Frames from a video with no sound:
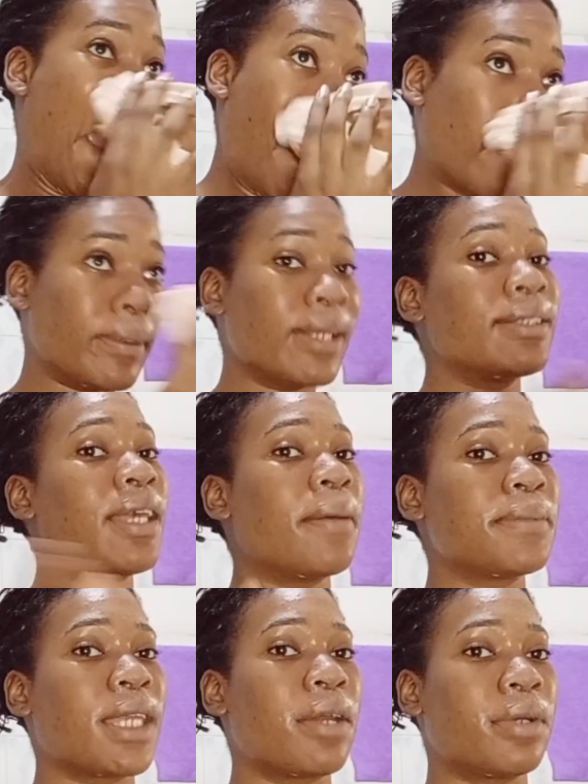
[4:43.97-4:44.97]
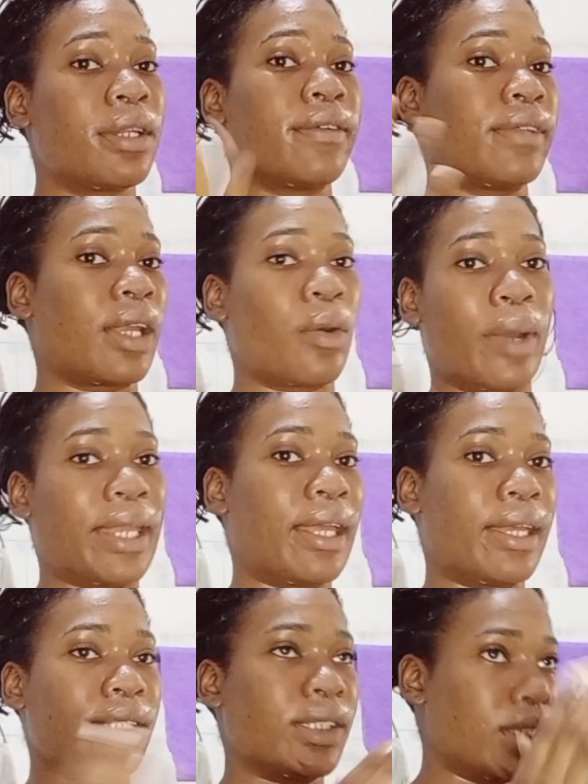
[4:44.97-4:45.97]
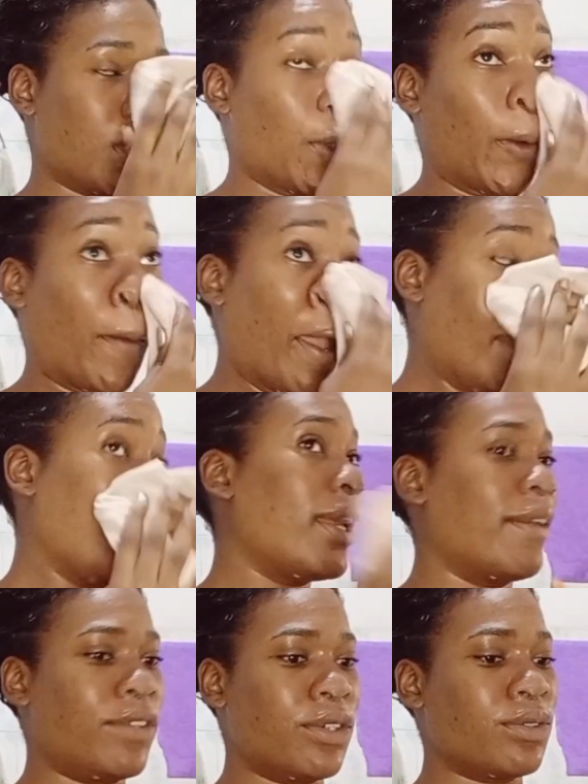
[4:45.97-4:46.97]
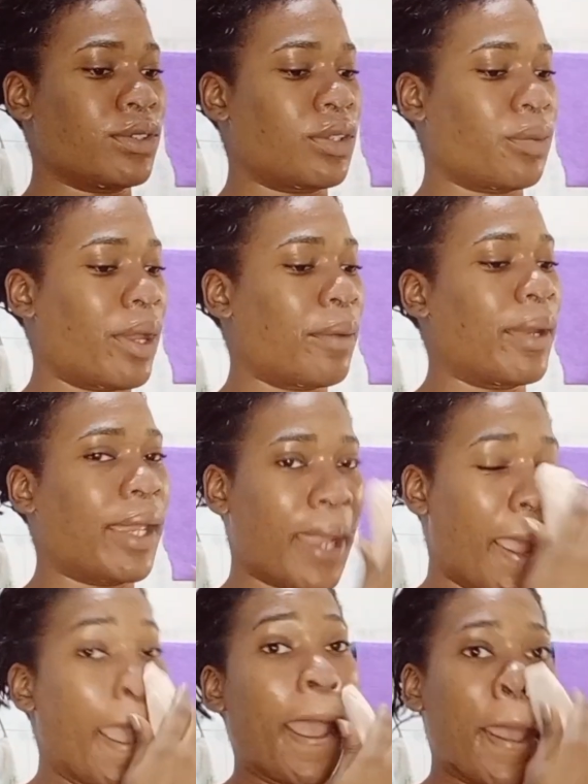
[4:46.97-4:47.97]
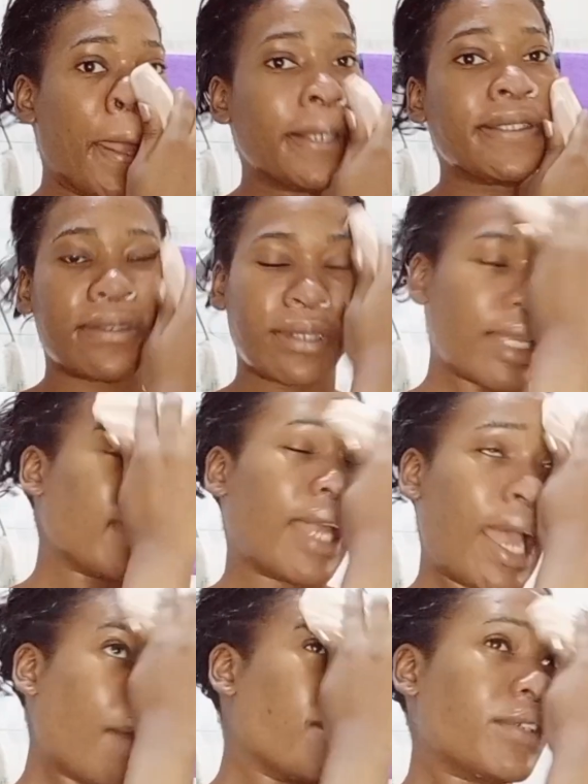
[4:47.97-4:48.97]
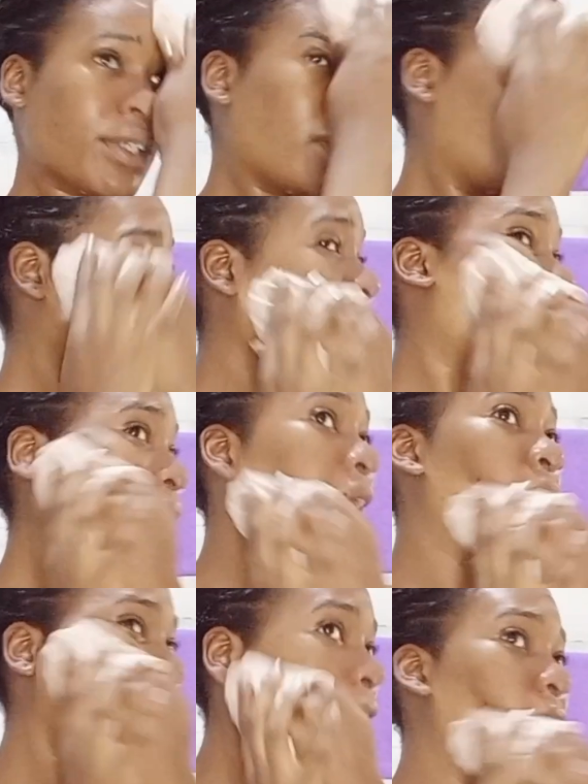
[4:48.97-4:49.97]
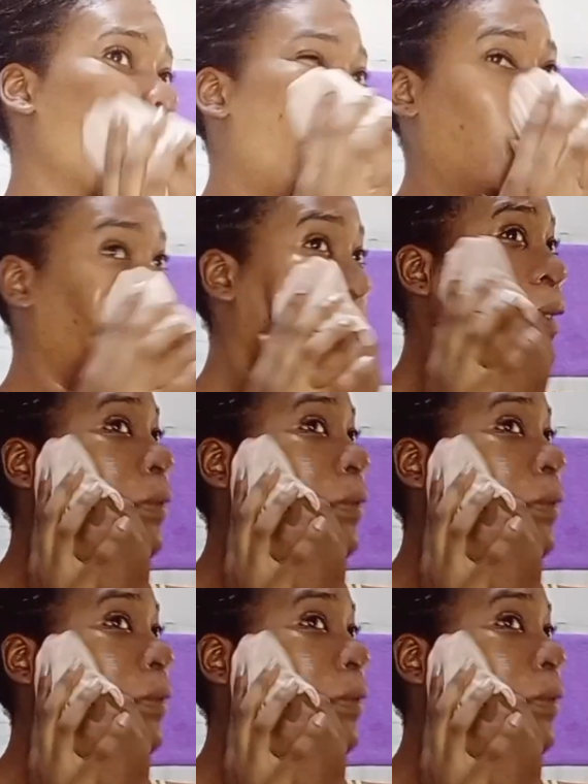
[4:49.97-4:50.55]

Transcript: And plus it helps get rid of like whiteheads if you use it the right way. So like after I would like do this.